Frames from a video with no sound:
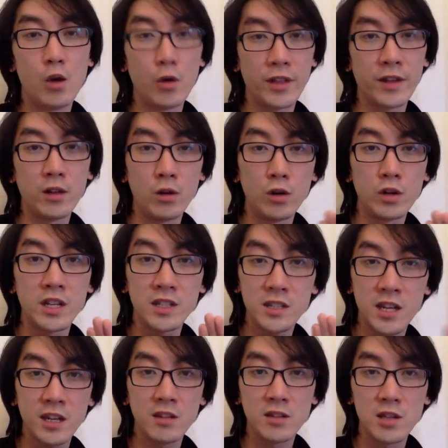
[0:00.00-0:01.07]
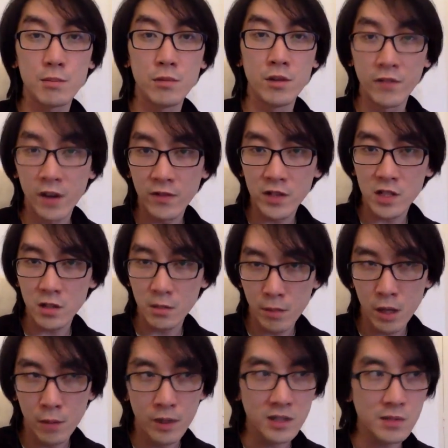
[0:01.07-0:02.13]
or they'll all continue to move over to the
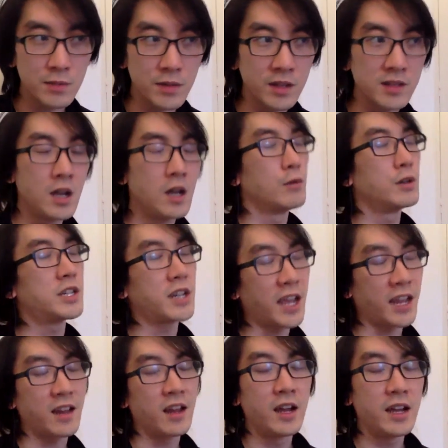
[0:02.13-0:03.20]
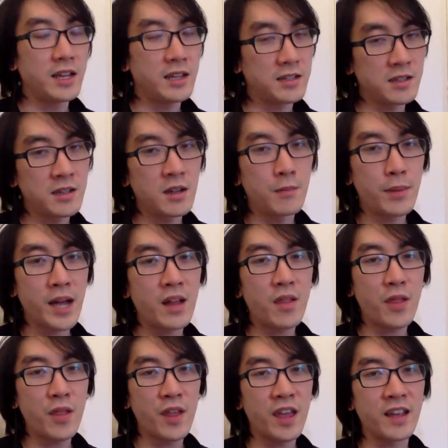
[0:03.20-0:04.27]
mobile space, which again isn't a
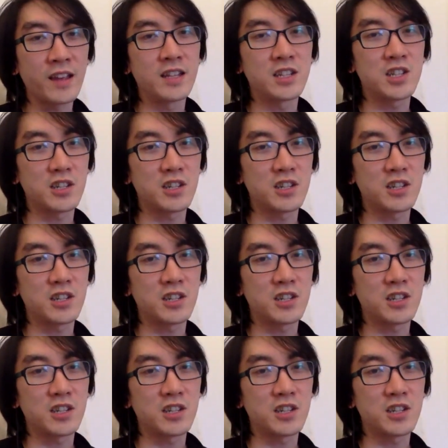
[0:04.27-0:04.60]
bad thing. It's